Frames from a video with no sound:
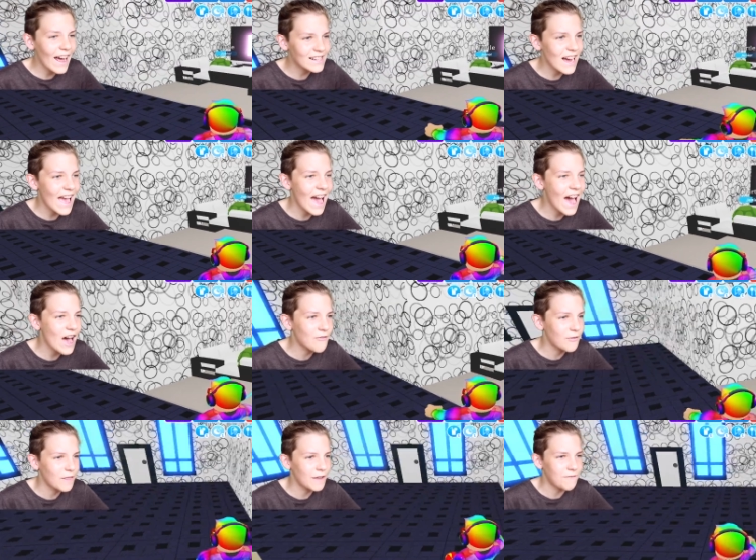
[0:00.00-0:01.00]
and I
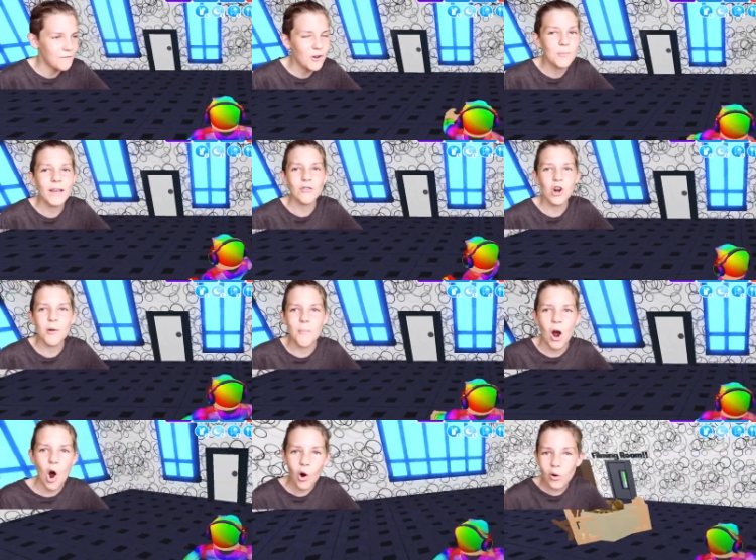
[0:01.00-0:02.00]
have the filming
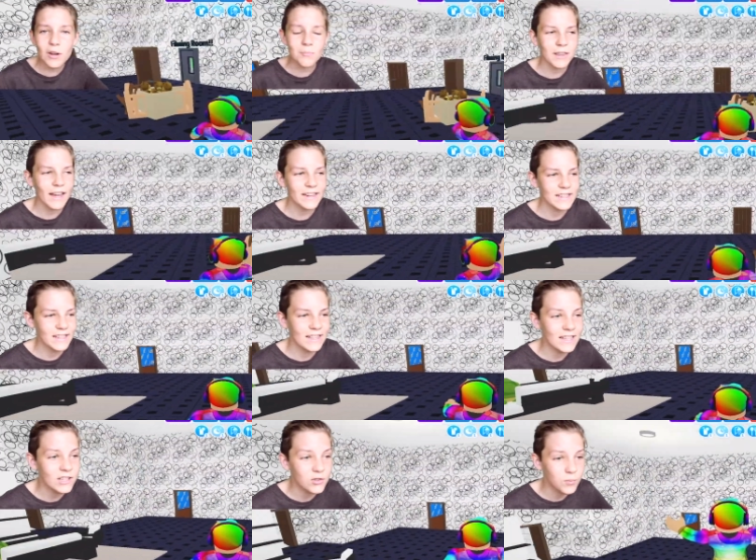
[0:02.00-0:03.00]
room all
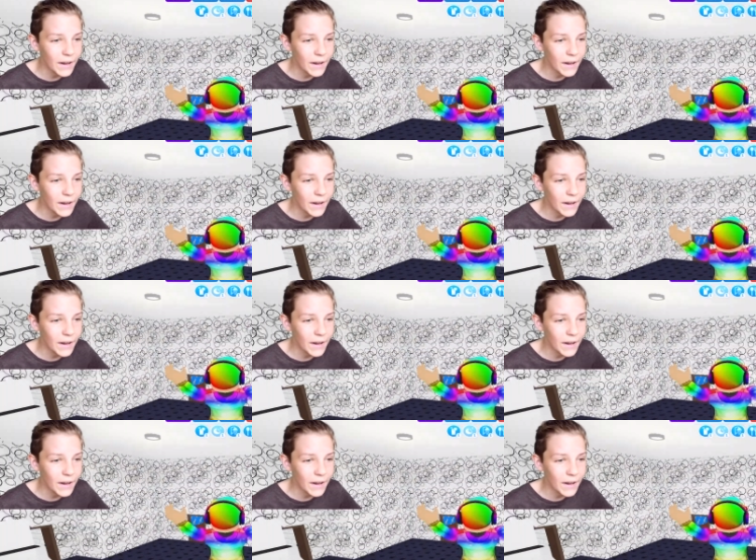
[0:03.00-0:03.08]
completed. This is